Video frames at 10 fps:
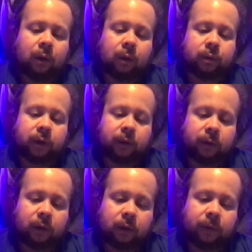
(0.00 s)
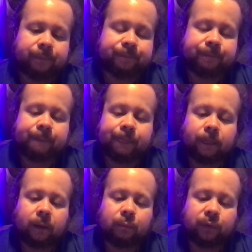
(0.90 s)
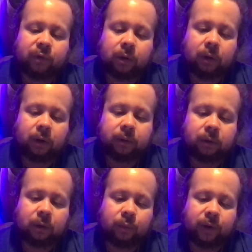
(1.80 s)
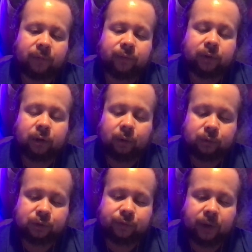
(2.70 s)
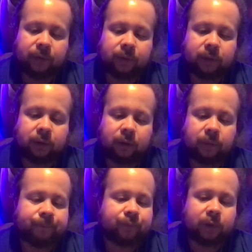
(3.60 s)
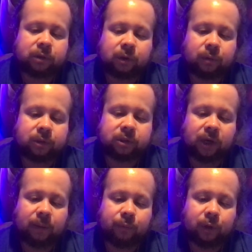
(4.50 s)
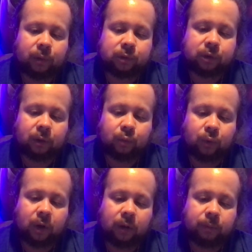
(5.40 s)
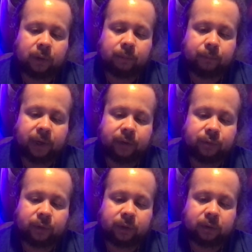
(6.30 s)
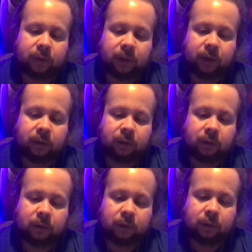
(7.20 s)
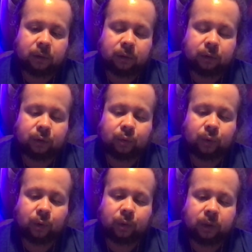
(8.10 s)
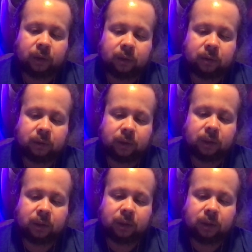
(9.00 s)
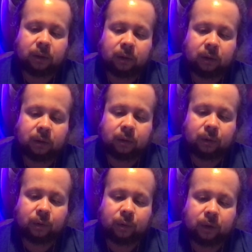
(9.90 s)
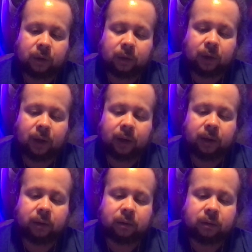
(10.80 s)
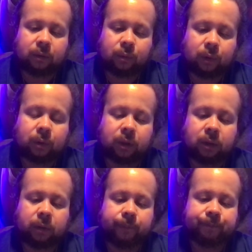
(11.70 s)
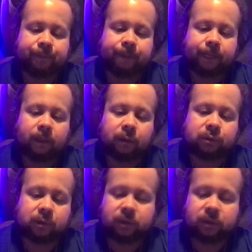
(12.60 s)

Okay, moving on. We have the notes finally here. So the top notes are rum, mandarin, and neroli. N-E-R-O-L-I. Neroli. Those are